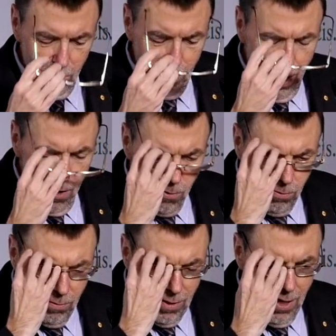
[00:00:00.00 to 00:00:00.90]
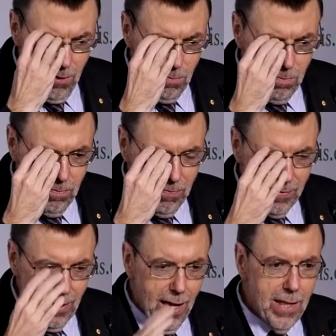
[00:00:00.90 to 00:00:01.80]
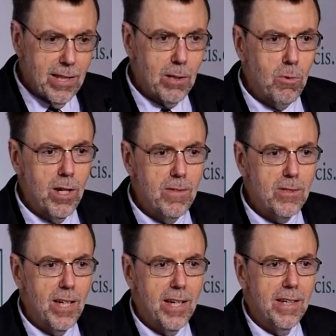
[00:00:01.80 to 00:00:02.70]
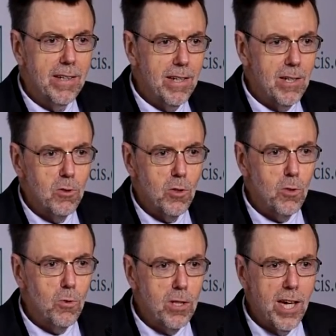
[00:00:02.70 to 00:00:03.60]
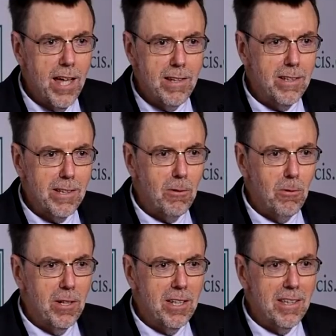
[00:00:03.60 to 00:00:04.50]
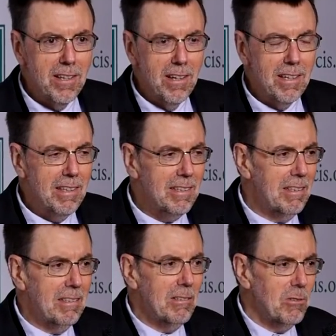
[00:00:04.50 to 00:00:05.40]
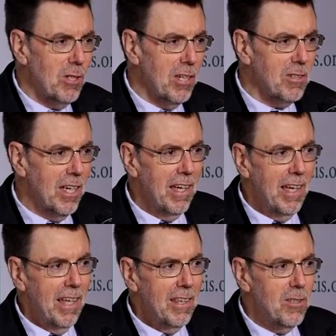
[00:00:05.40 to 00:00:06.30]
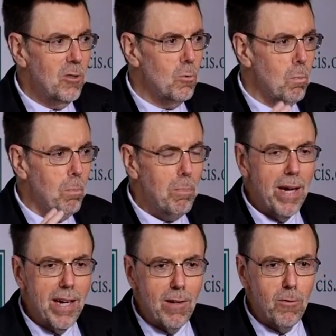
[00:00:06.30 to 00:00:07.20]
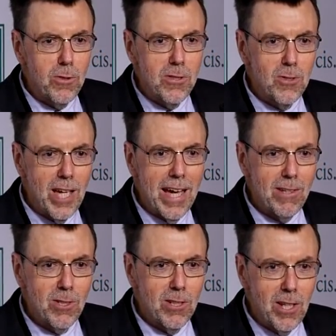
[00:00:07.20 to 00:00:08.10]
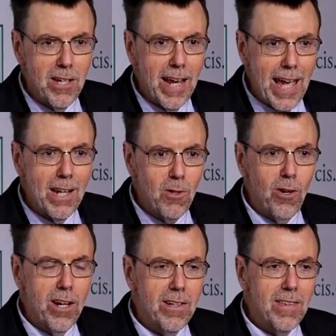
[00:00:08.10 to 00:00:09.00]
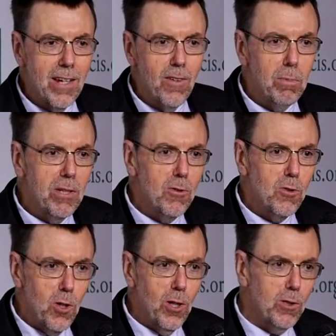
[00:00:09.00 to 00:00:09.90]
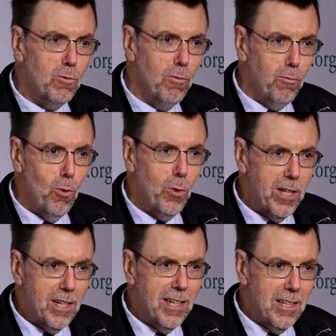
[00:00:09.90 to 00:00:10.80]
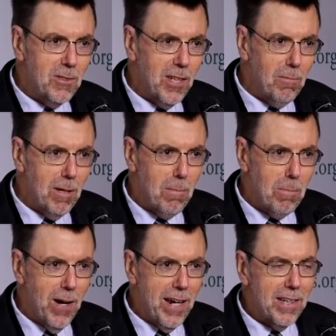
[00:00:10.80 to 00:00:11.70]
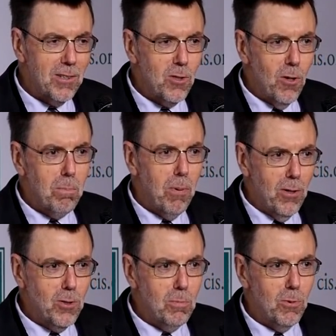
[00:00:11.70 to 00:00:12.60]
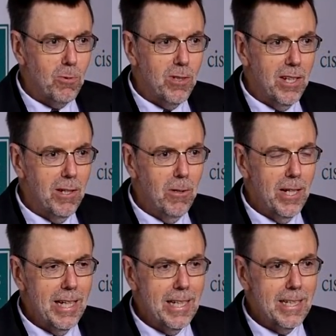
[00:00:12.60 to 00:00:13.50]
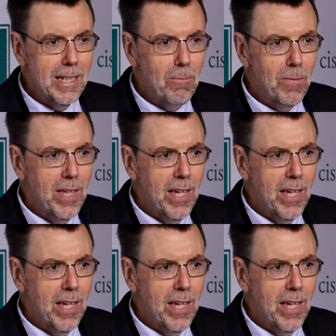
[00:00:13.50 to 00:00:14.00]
no Catholic would ever say he's a good Catholic or anything like this. This is begging for disaster. And not only that, I've been a journalist for 40 years. Give me a break. It's not possible, you know. And